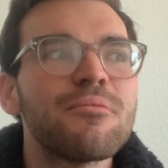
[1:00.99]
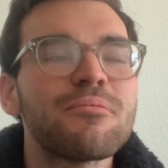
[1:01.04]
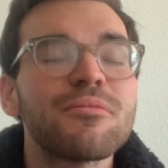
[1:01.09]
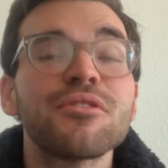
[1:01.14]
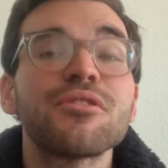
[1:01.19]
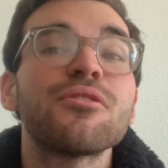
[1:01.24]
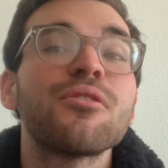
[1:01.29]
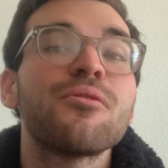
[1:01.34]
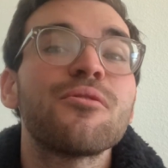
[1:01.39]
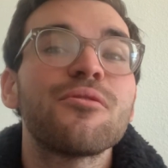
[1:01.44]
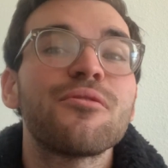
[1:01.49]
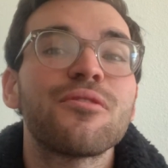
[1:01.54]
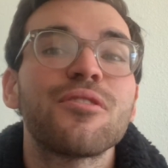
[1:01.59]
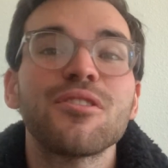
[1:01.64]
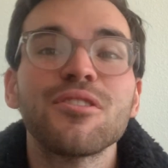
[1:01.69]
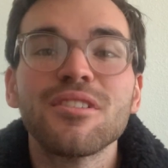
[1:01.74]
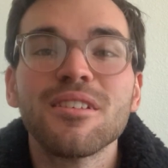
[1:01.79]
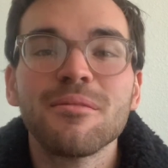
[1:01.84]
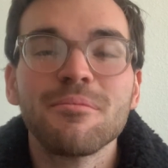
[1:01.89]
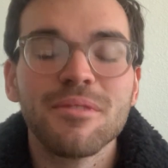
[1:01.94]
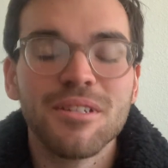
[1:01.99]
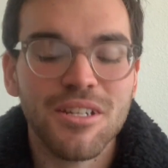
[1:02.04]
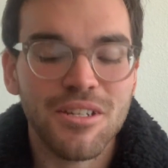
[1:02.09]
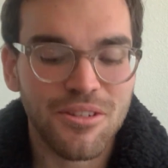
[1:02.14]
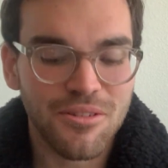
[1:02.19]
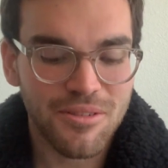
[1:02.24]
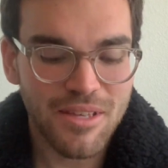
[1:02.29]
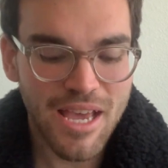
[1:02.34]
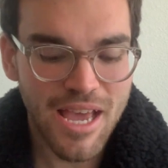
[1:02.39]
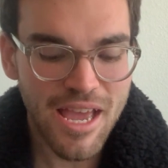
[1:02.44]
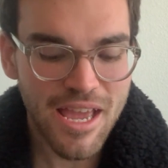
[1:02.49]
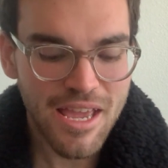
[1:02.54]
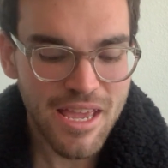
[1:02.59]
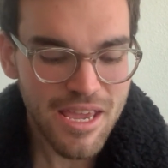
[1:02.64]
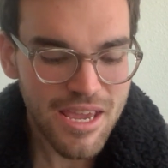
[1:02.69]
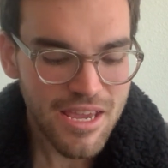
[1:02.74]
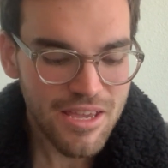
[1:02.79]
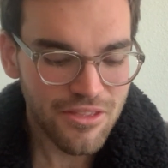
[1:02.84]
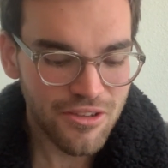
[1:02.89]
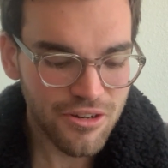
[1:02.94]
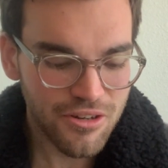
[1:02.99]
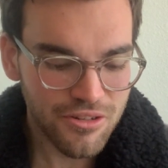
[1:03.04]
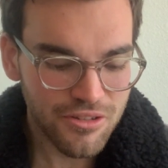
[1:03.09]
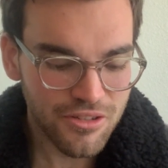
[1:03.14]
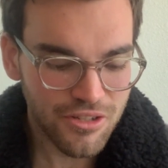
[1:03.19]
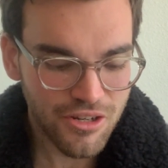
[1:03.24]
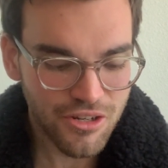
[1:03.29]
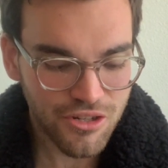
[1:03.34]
So first I'm gonna do that. There's a